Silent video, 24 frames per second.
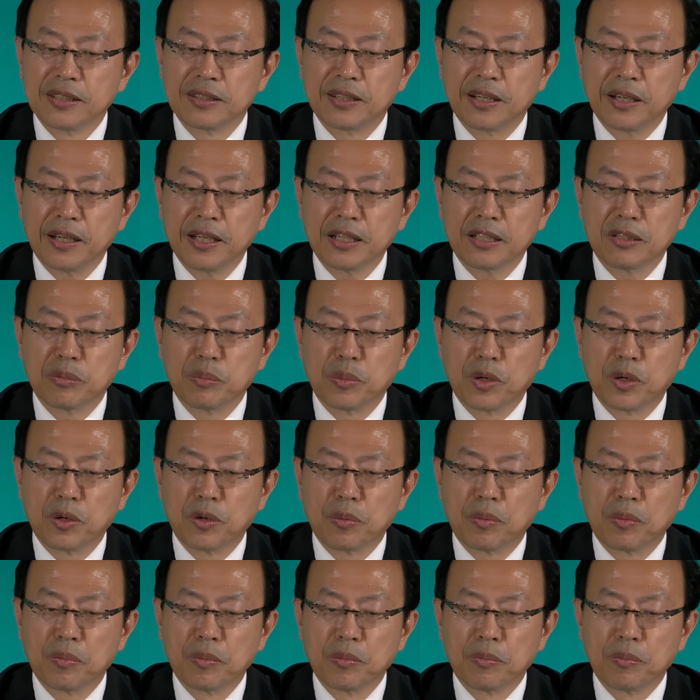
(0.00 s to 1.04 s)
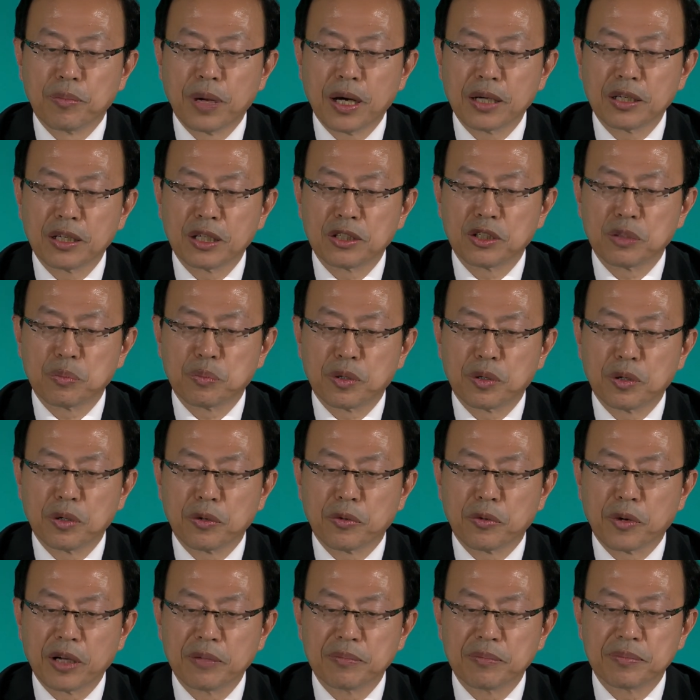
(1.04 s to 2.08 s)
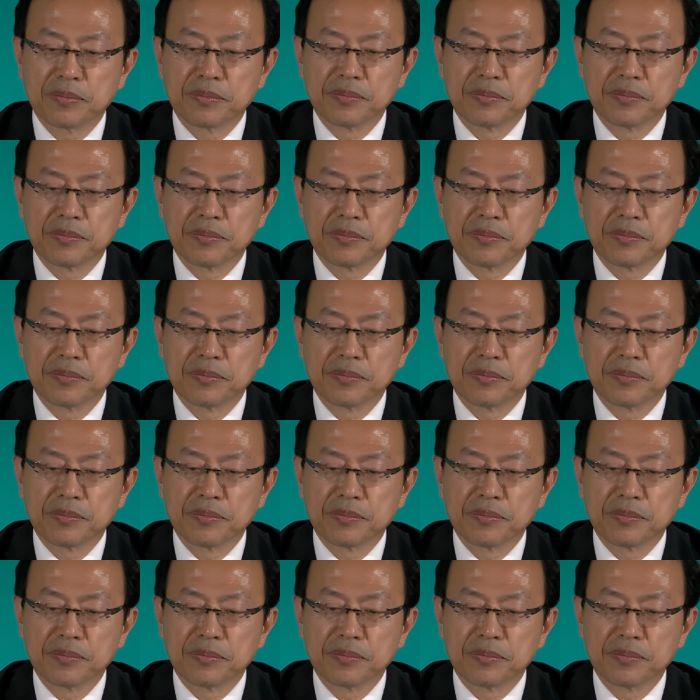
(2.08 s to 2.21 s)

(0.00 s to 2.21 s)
the ITMO partnership program,